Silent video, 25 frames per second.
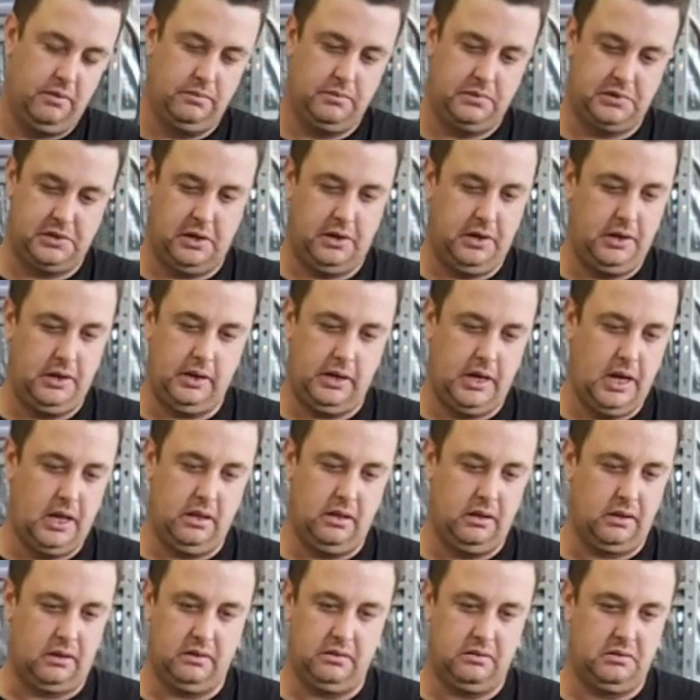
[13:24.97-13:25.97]
So you can get
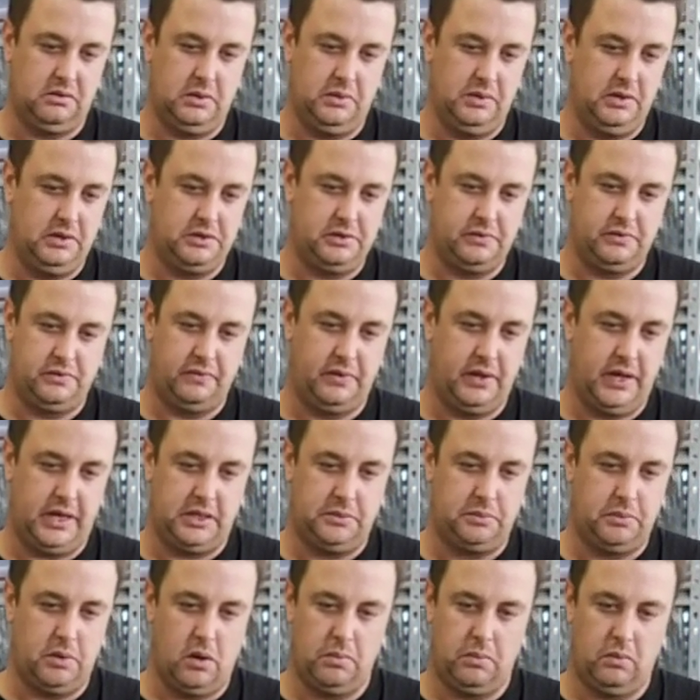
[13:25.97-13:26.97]
like a 2" flex
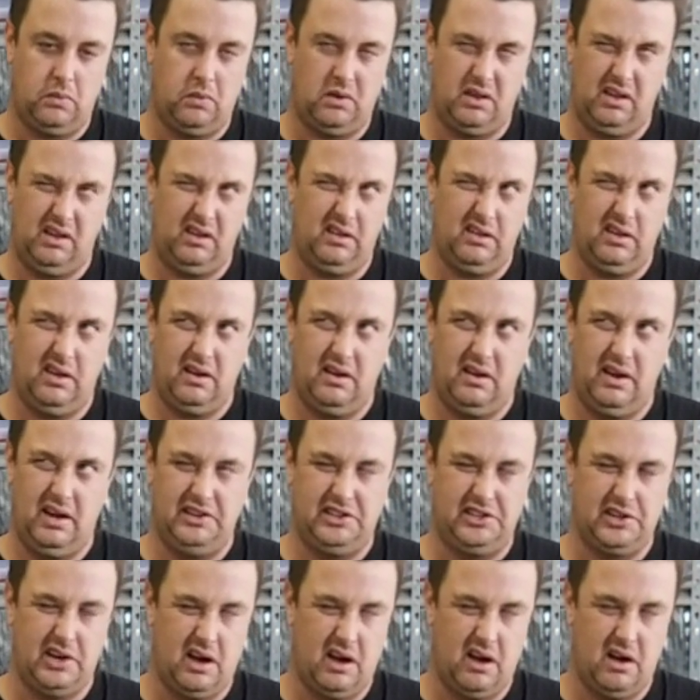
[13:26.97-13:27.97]
pipe, or I think they're
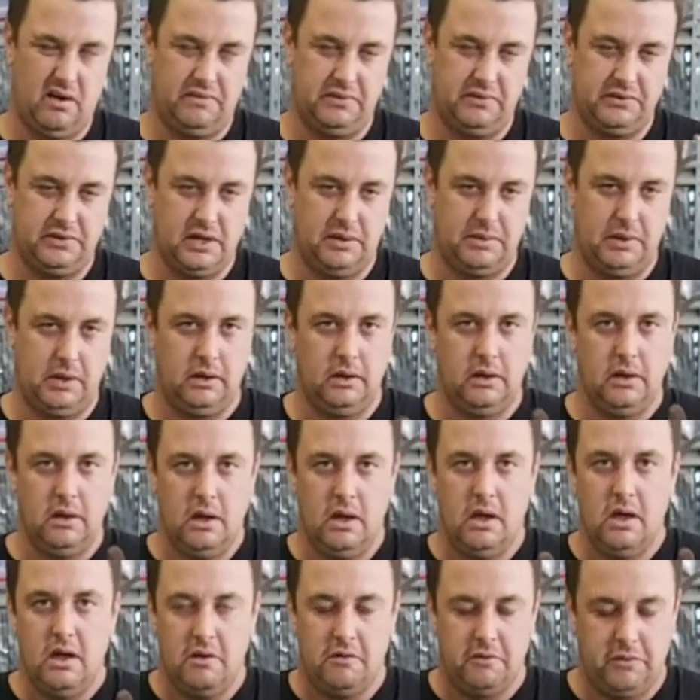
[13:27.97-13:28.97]
1.5" or something.
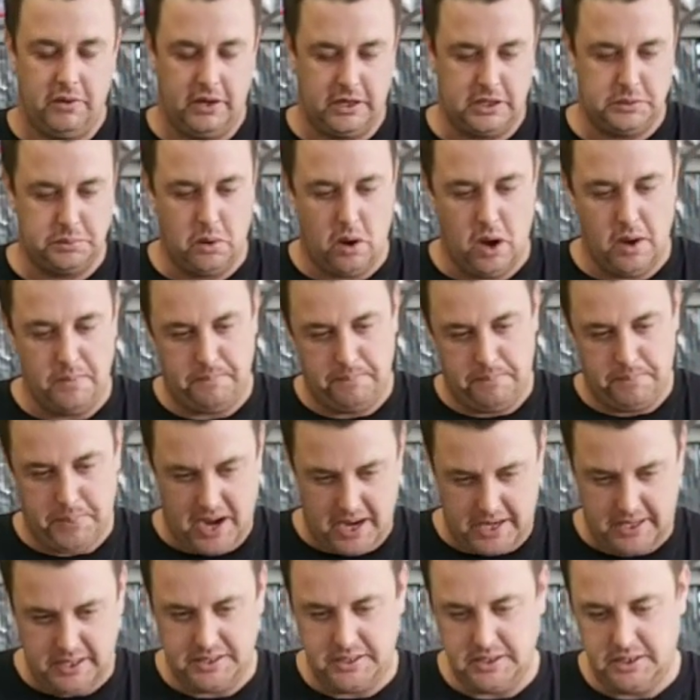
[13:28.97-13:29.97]
Flex pipe
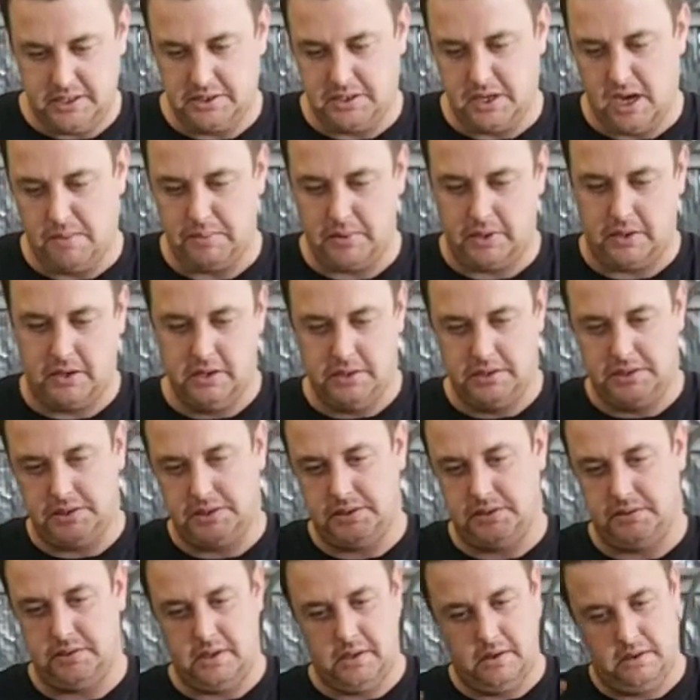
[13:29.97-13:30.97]
back into the dump
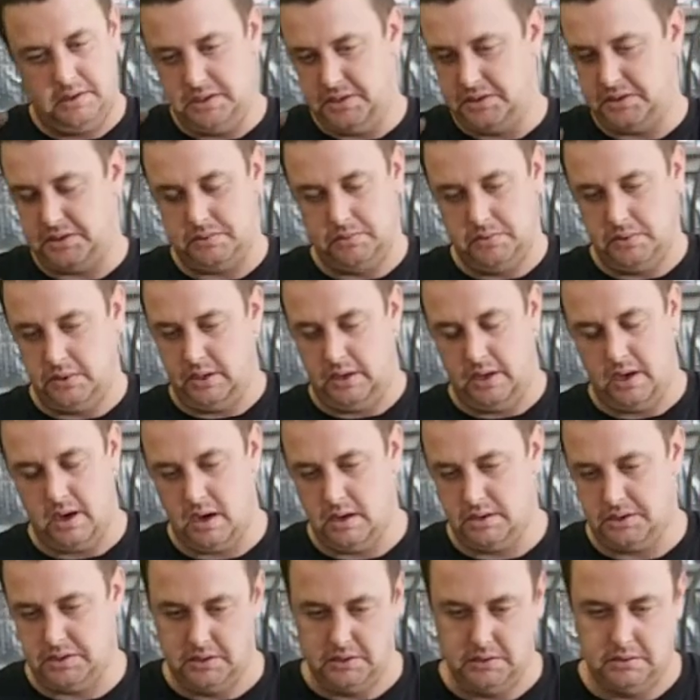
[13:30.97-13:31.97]
because they're just really
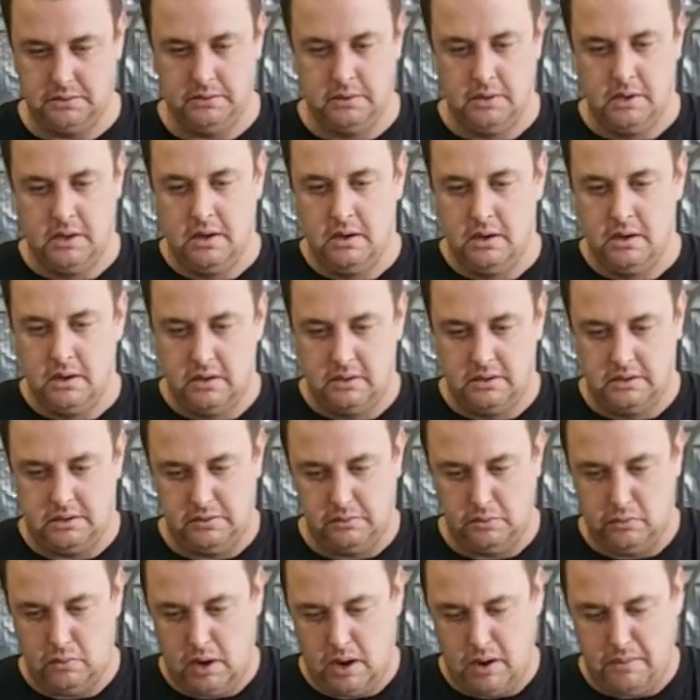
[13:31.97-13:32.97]
hard to
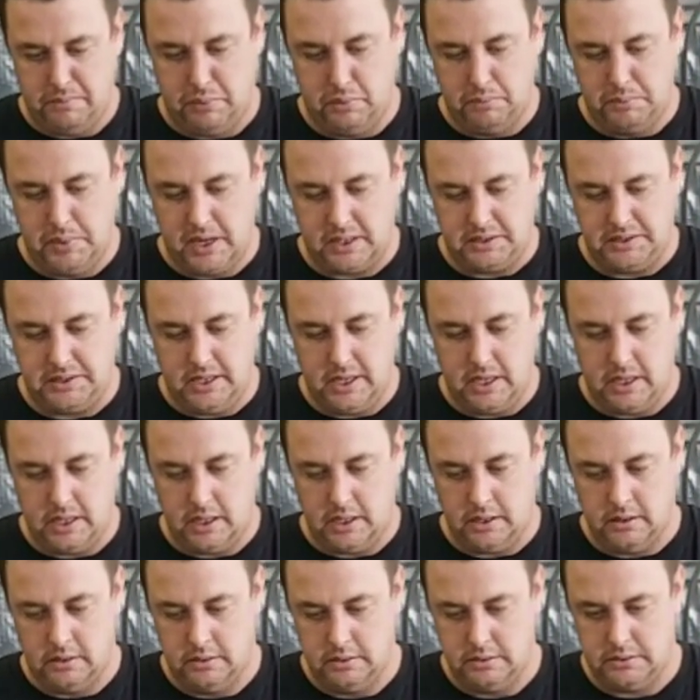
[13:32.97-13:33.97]
put back
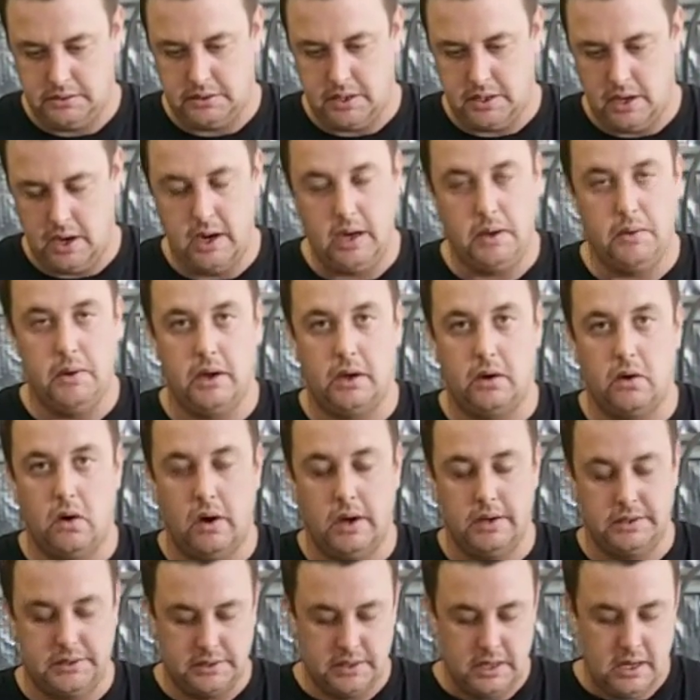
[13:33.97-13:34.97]
together. So anyway,
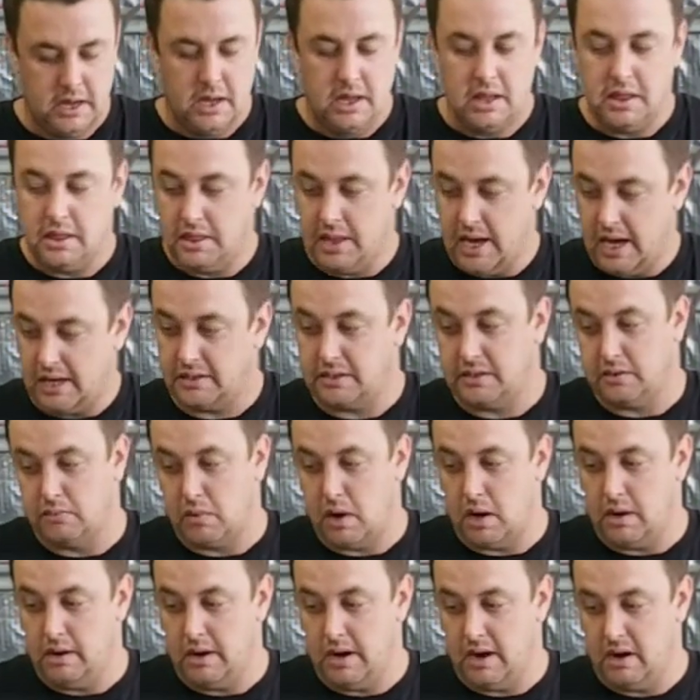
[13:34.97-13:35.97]
guys, that's the
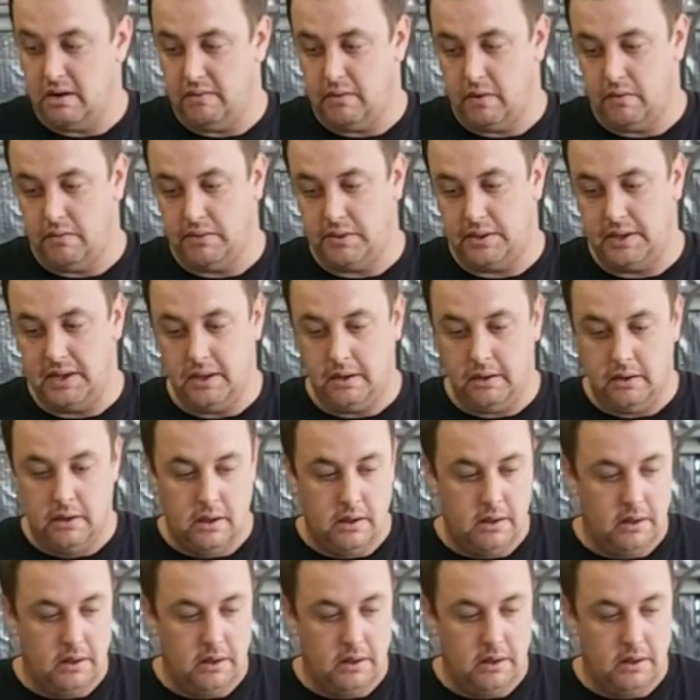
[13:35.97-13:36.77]
rundown of everything.